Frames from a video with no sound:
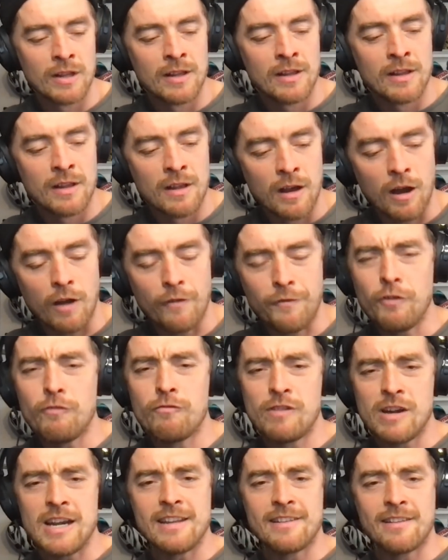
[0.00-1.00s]
I feel
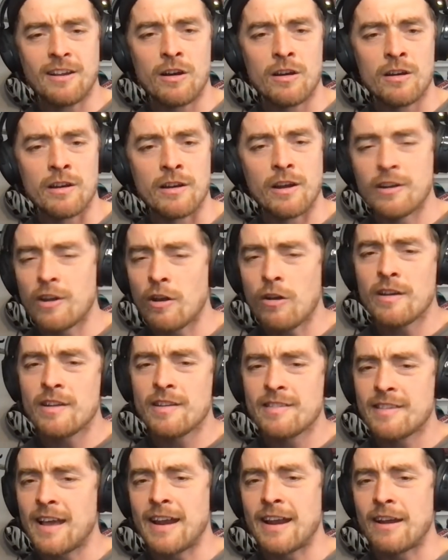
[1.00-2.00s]
really tired. I don't
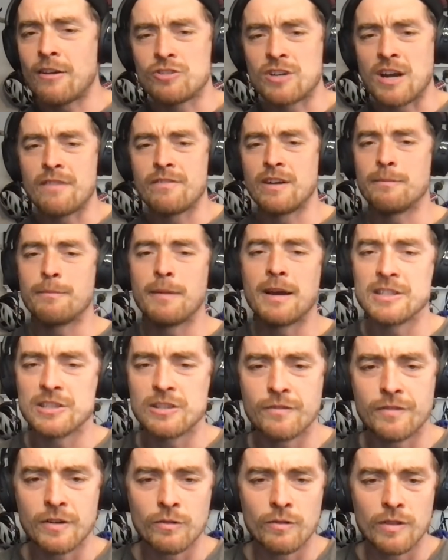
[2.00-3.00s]
understand how travelling makes you
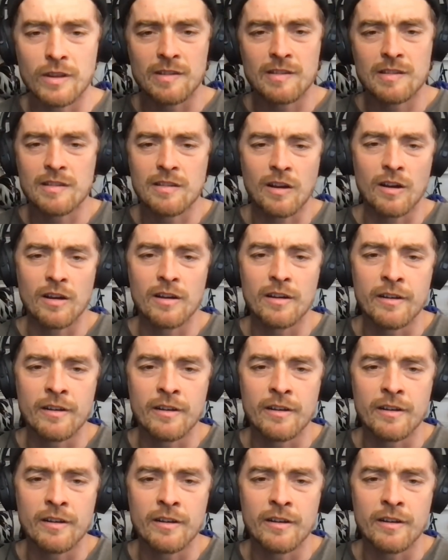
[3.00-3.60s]
feel this tired.